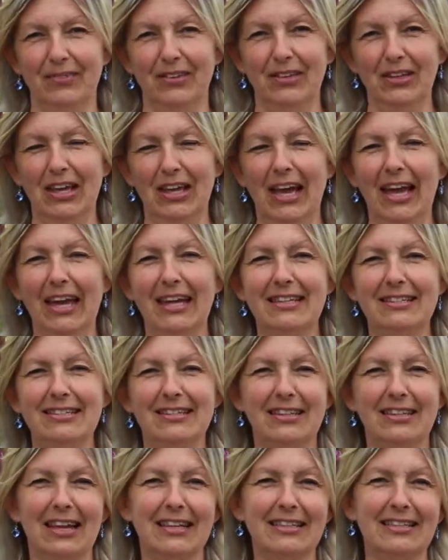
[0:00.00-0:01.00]
Okay,
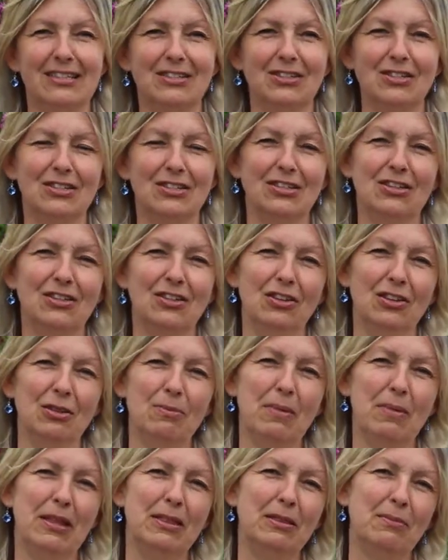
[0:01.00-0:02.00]
so that's just another
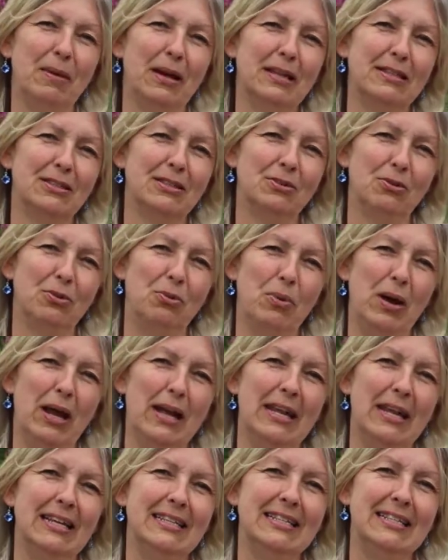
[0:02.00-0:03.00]
mathematical
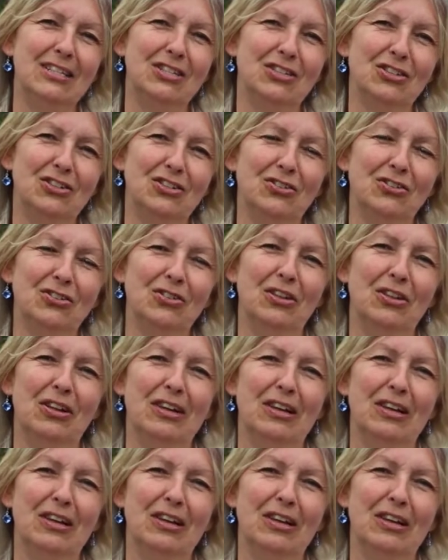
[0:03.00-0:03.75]
way, additional.